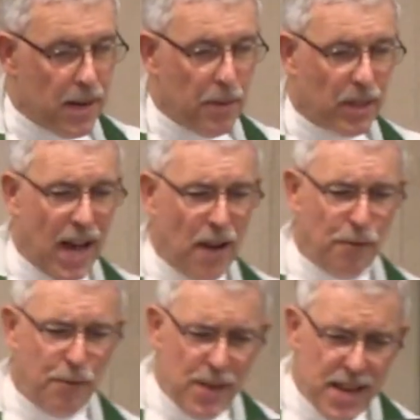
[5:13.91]
But
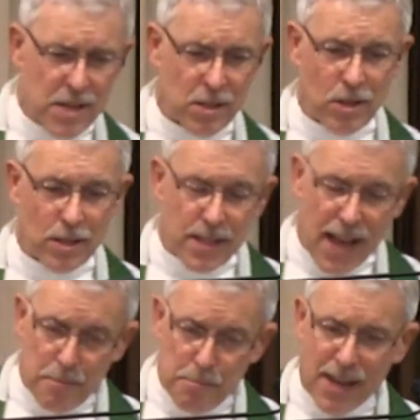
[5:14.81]
that field,
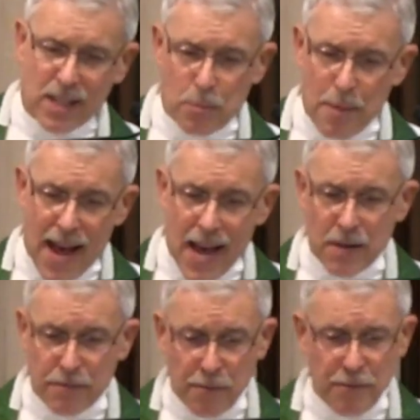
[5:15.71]
that mixed bag
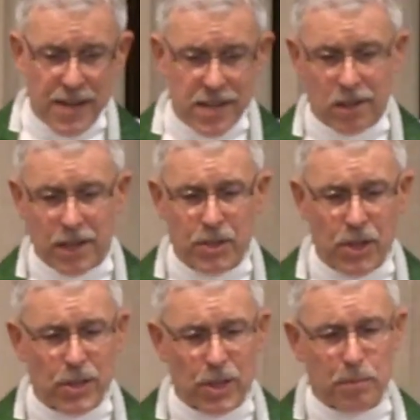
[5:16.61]
of a field in
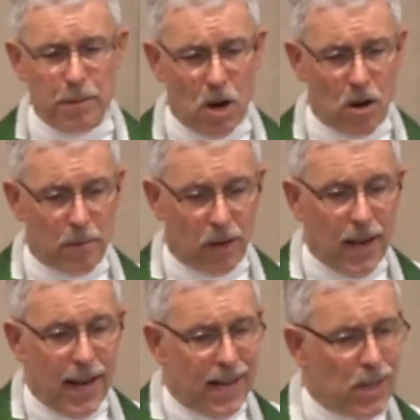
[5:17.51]
Jesus' parable,
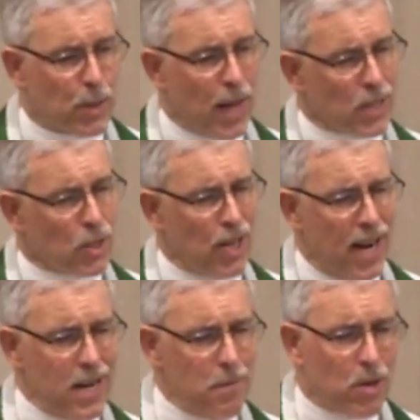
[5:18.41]
is that
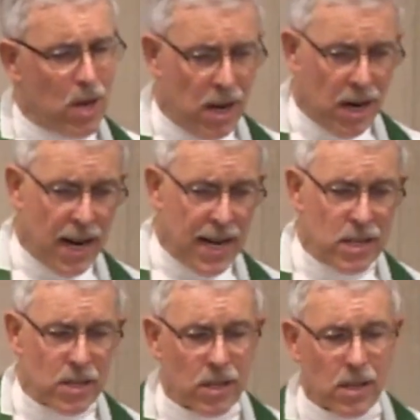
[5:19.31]
same
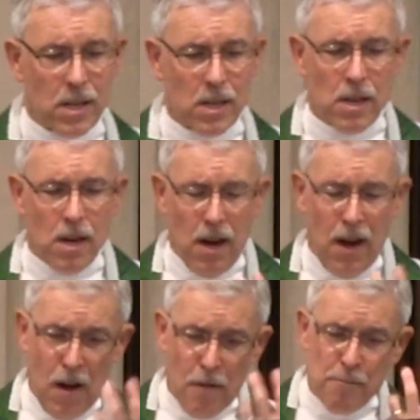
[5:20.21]
kind
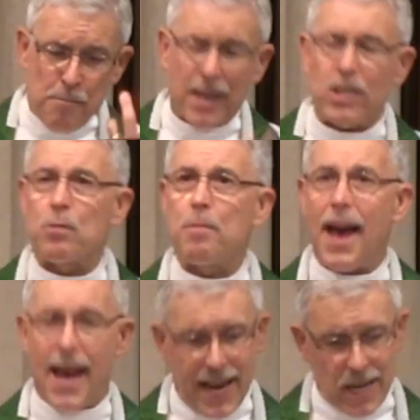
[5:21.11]
of mixed
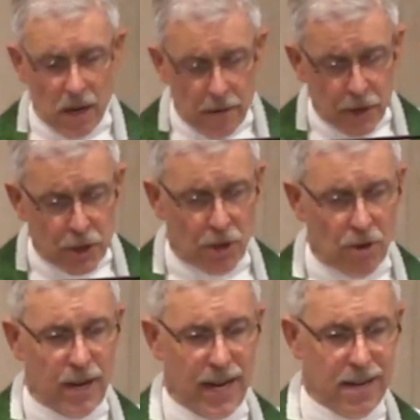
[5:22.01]
bag of a
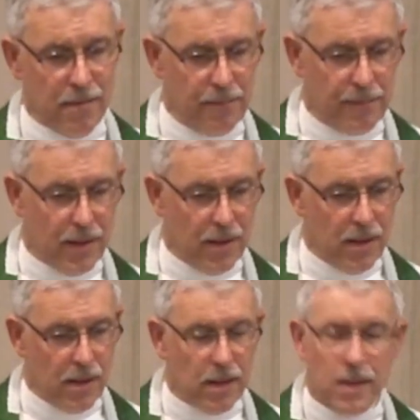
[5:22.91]
journey.
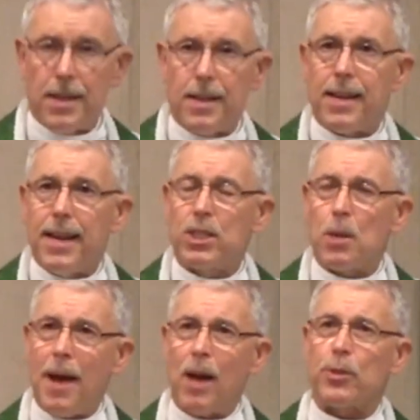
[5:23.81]
It's
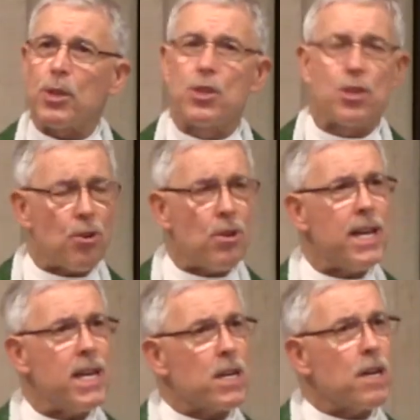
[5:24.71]
about the
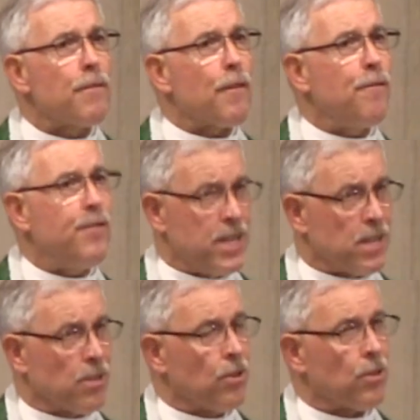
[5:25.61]
journey of a
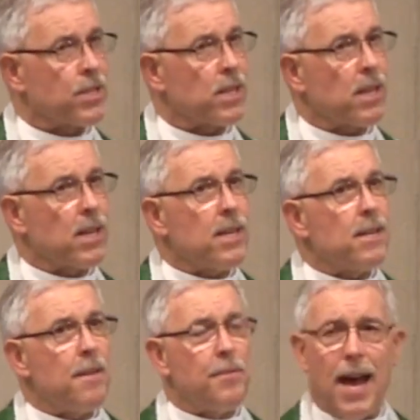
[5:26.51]
field
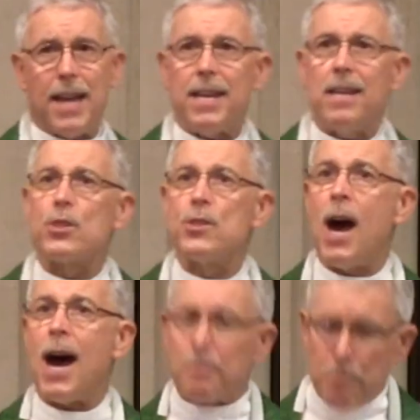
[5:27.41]
that is
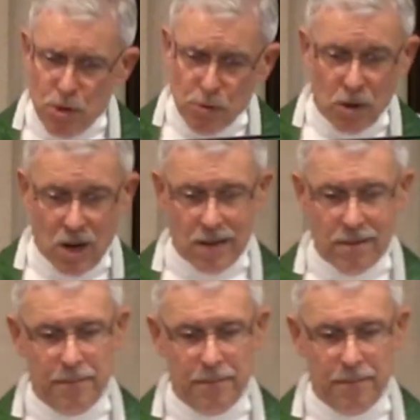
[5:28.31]
not pure.